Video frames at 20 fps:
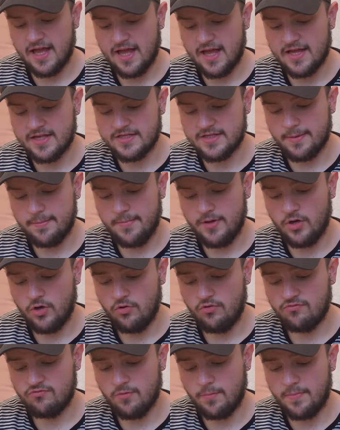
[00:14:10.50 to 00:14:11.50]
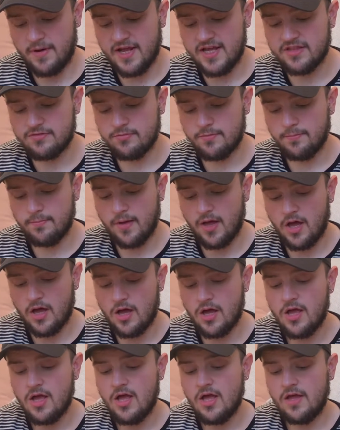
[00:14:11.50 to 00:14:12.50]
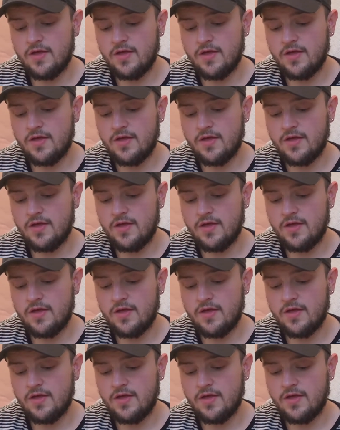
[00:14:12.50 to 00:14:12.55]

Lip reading: and meal replacement bar.